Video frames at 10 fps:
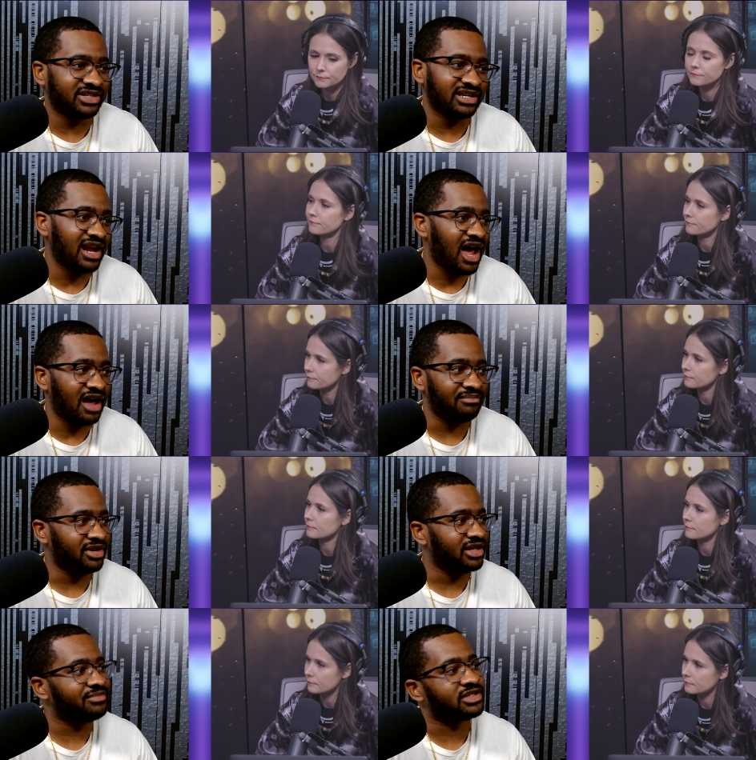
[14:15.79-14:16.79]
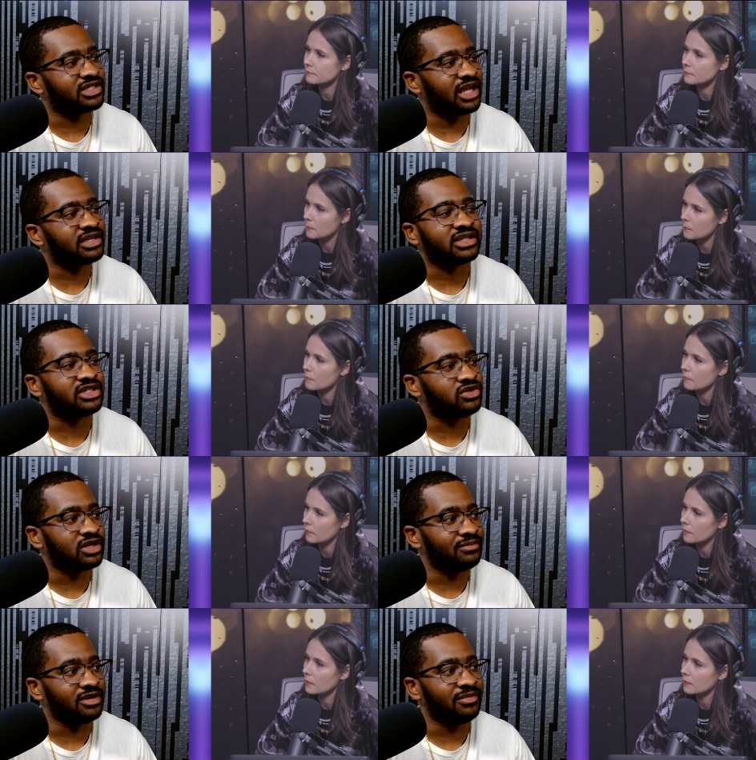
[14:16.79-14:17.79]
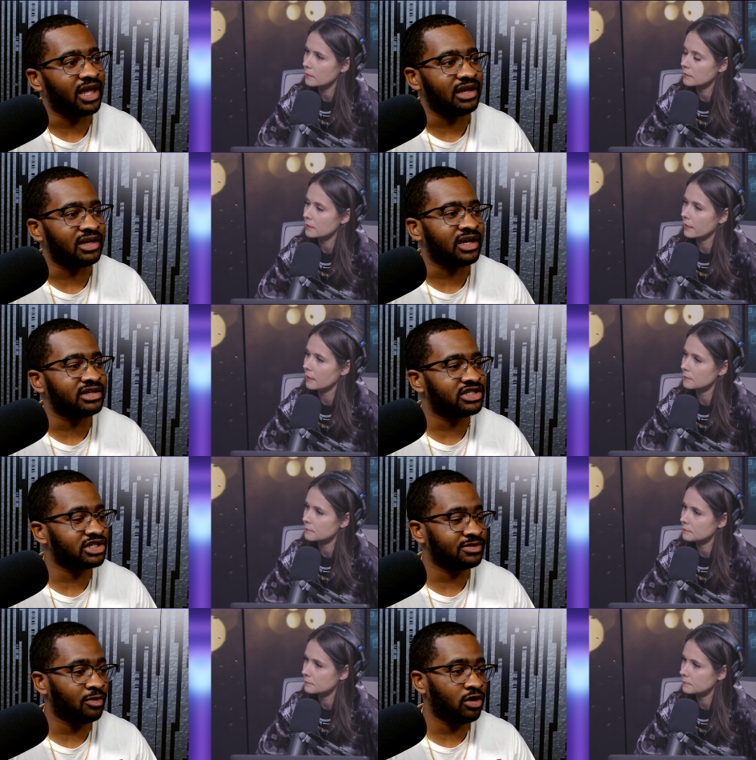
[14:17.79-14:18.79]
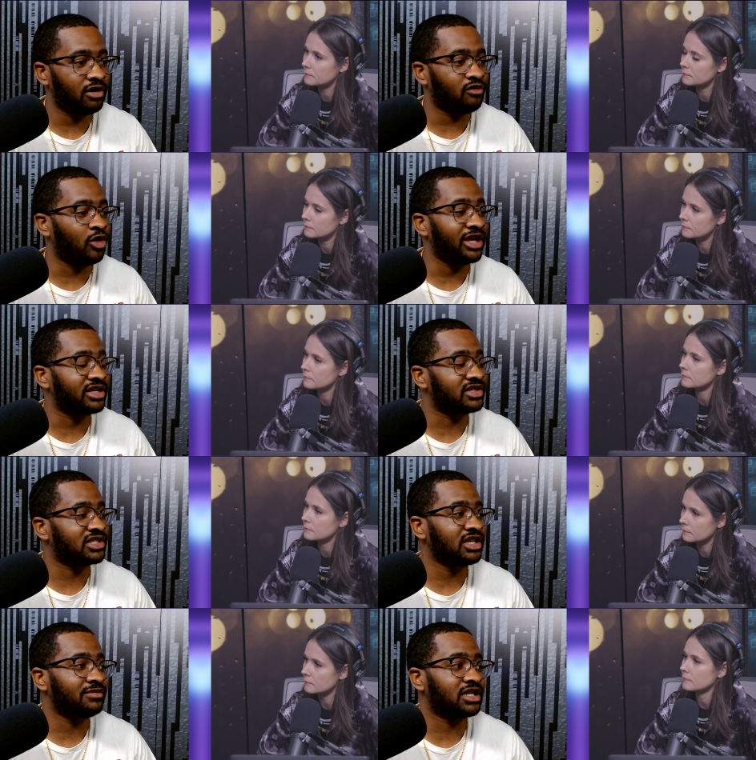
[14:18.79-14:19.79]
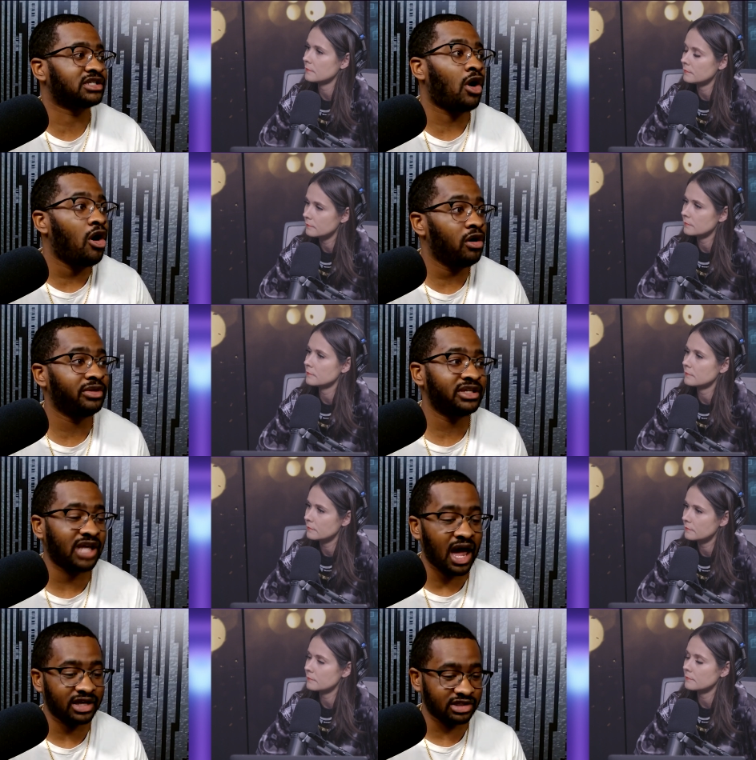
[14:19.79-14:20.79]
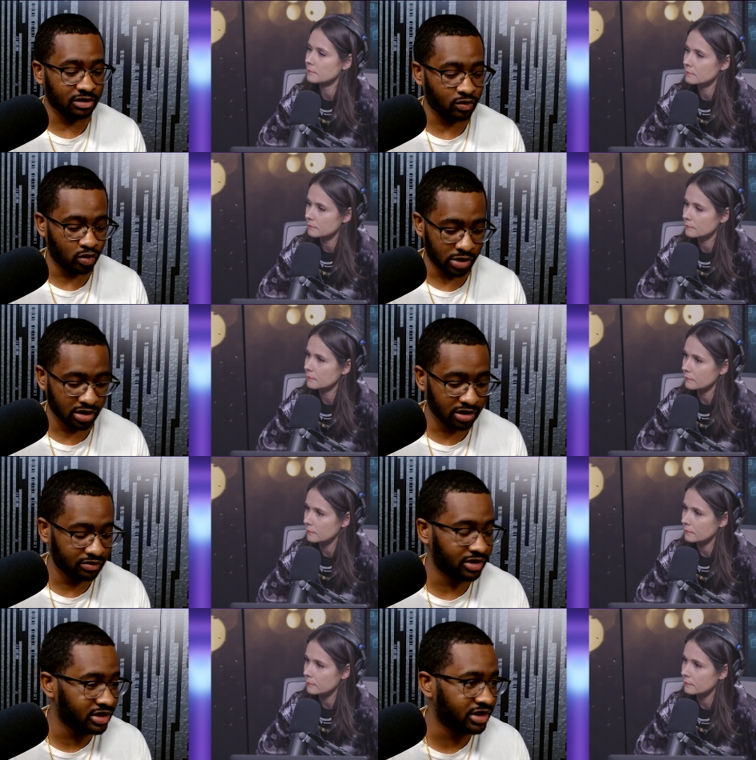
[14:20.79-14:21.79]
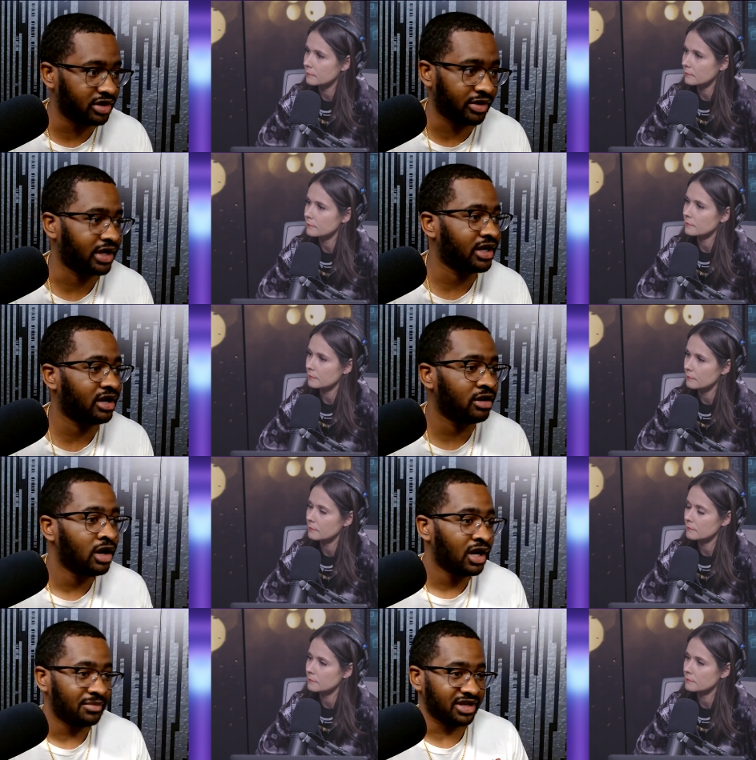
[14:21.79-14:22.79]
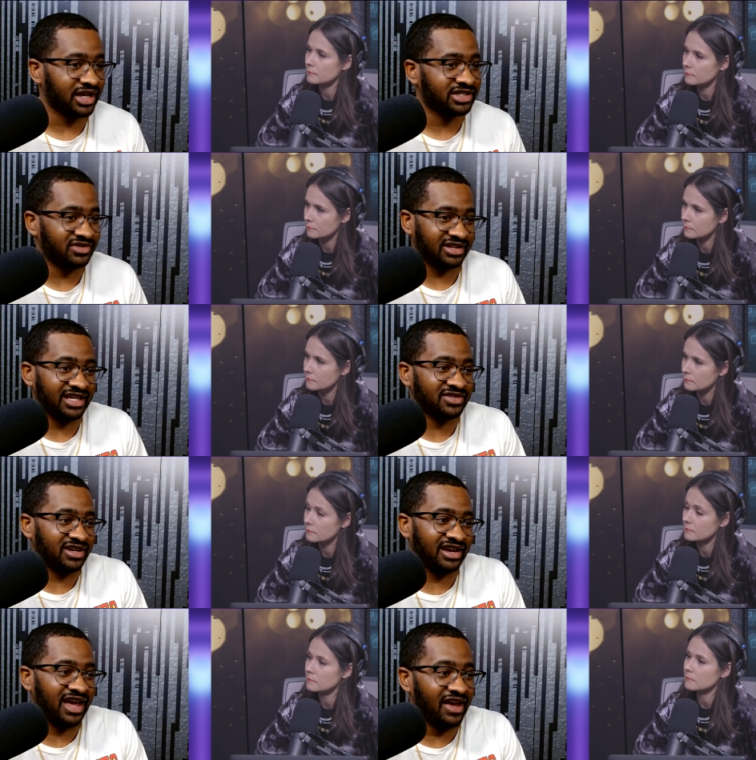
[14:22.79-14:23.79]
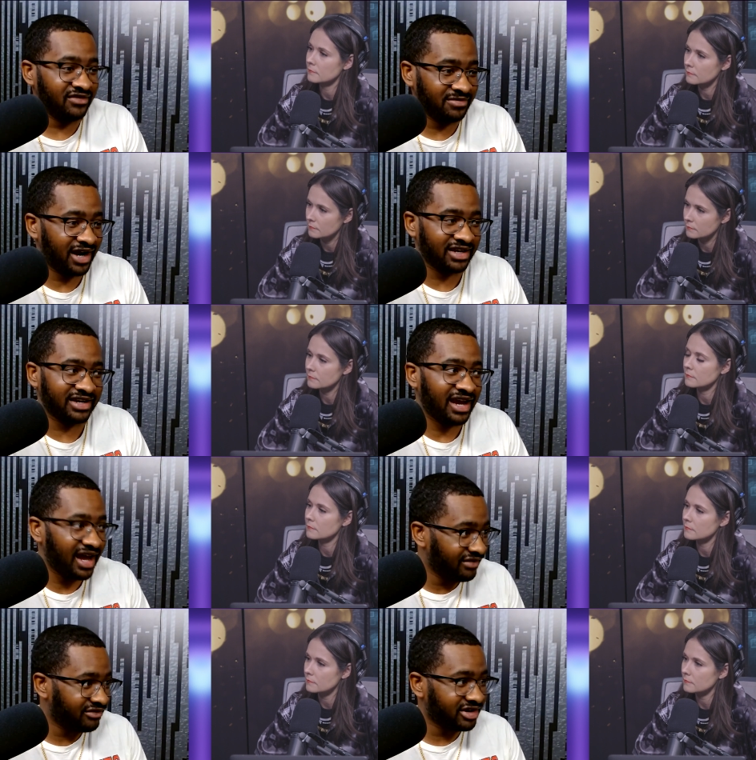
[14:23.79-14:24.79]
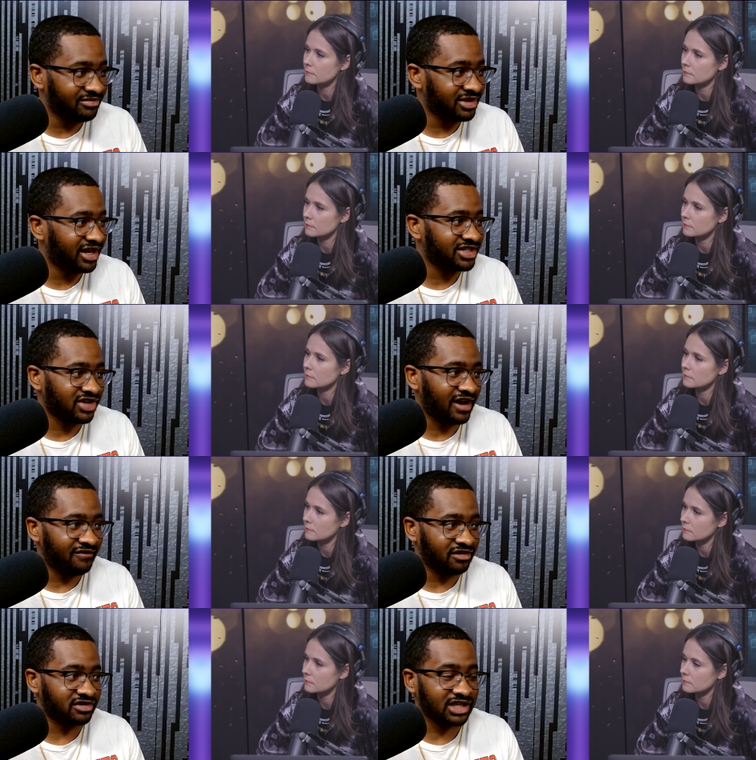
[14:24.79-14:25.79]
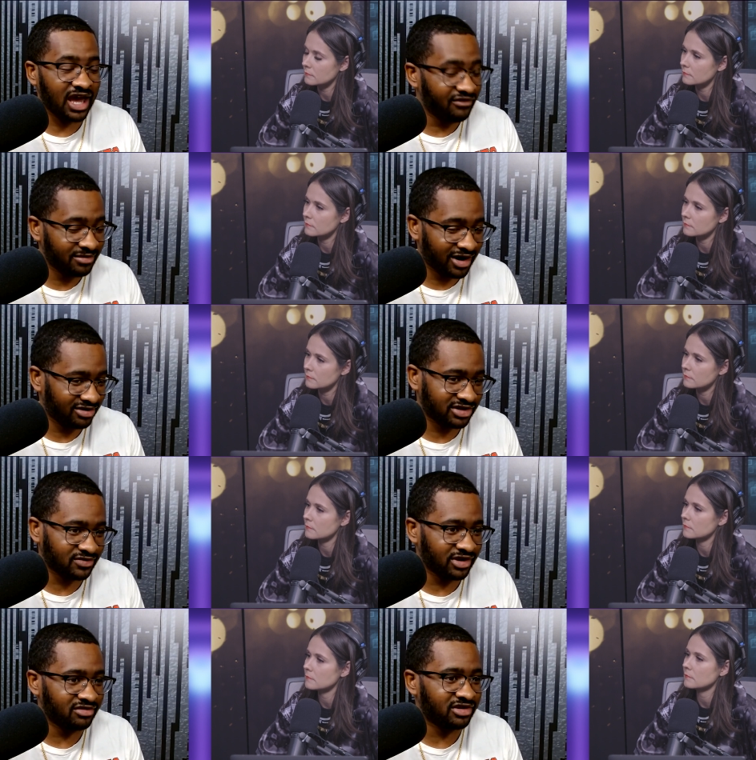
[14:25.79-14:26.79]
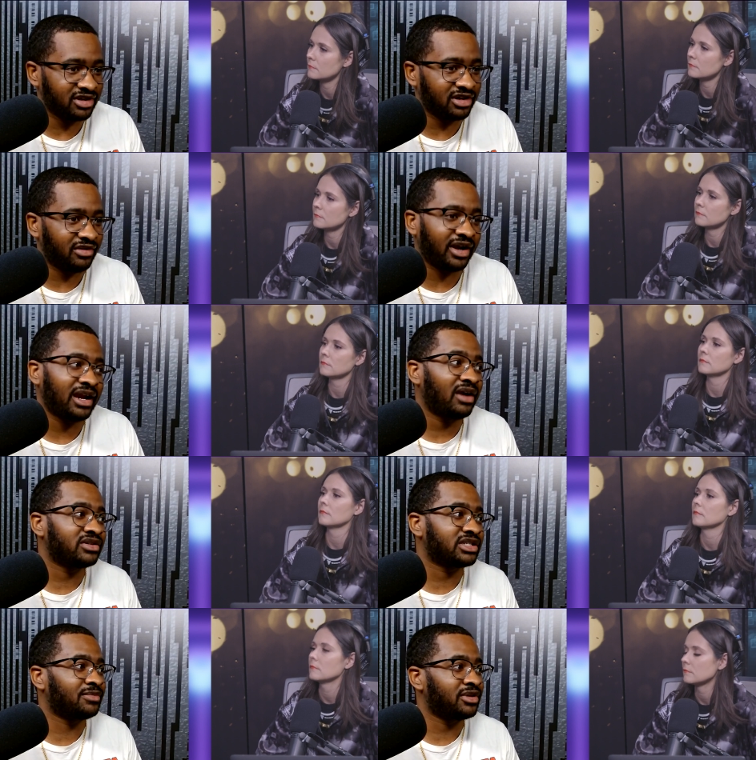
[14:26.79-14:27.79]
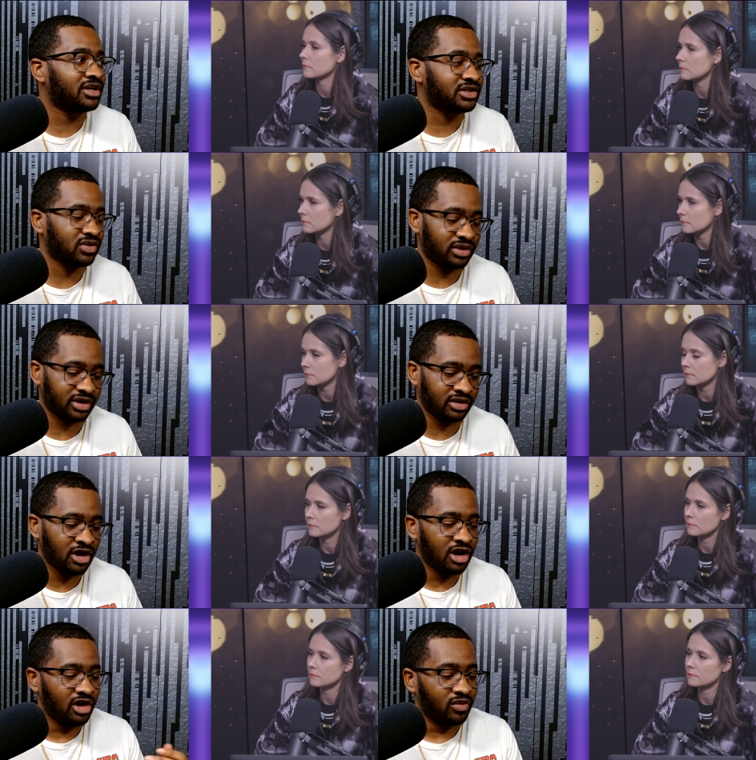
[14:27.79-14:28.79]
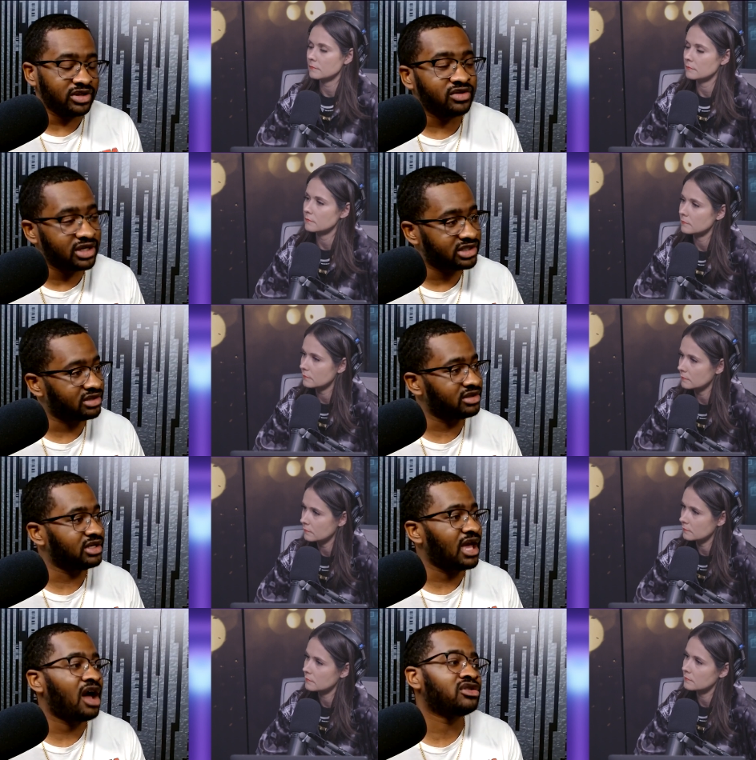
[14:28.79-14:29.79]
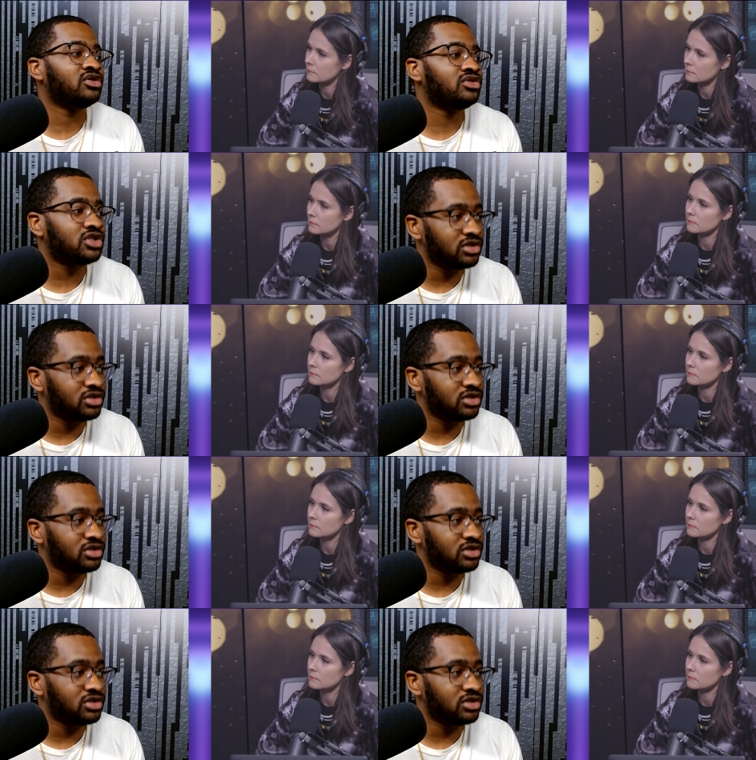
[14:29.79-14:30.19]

Speaker 1: not many mistakes that you can be made. Yeah. And it's just more of wait and see because all these guys look really, really good right now. But guess what? That's what everybody in every NBA draft looks. Everybody looks really, really good right now. It just depends on when you get to the league, how you